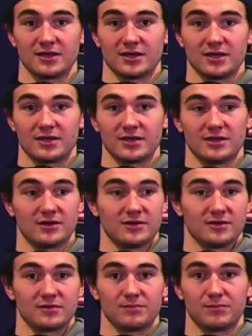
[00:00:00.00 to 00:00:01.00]

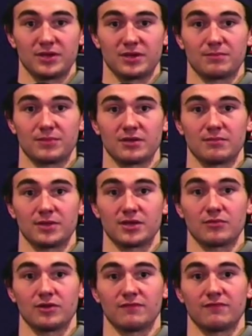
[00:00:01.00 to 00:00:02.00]
big
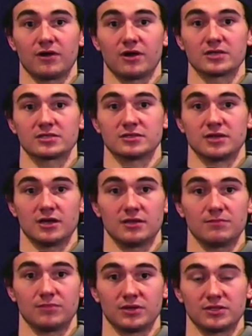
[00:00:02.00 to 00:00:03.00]
win for us tonight,
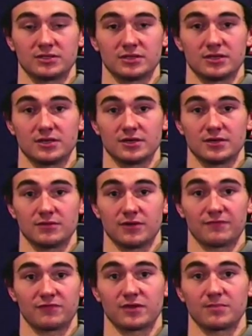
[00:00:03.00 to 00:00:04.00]
but we
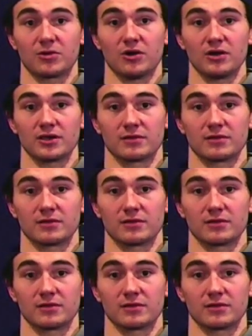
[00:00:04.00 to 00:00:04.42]
have to keep going.